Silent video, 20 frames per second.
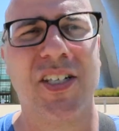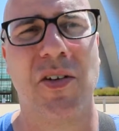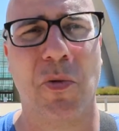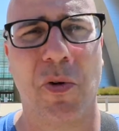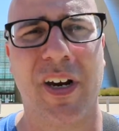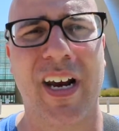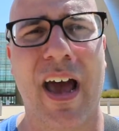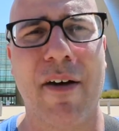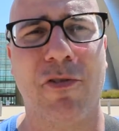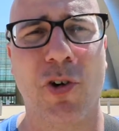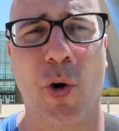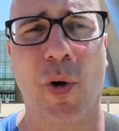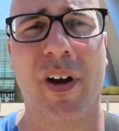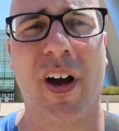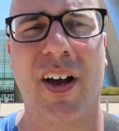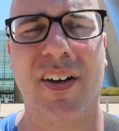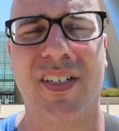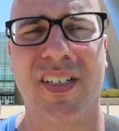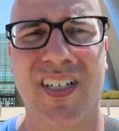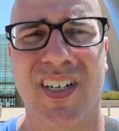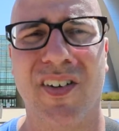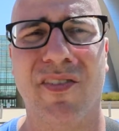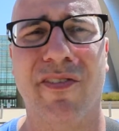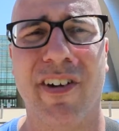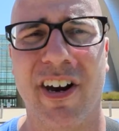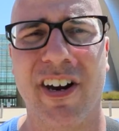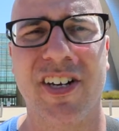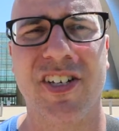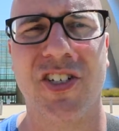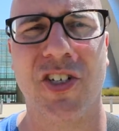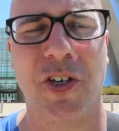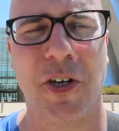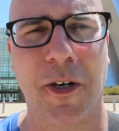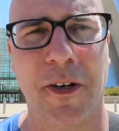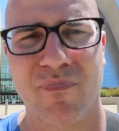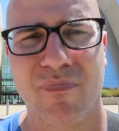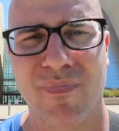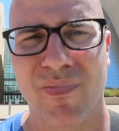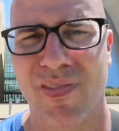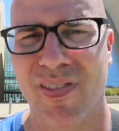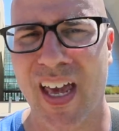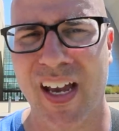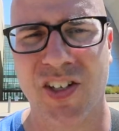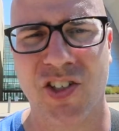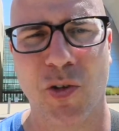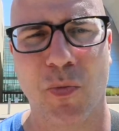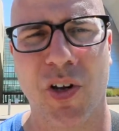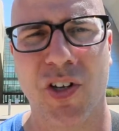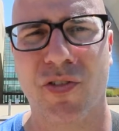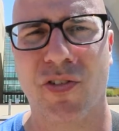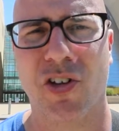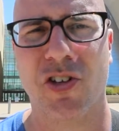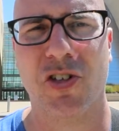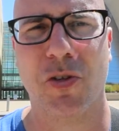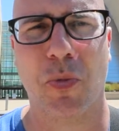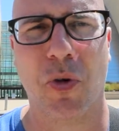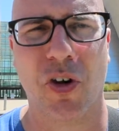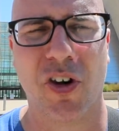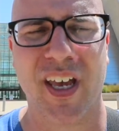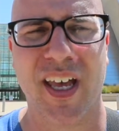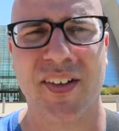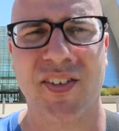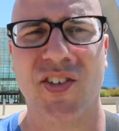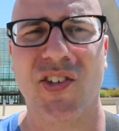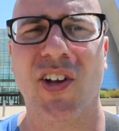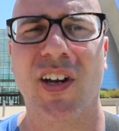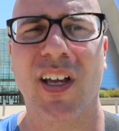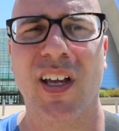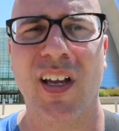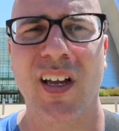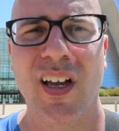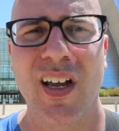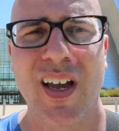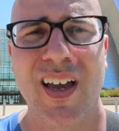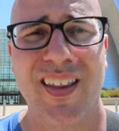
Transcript: that we're going to have going on sale very soon. Thanks so much for your support, Kansas City.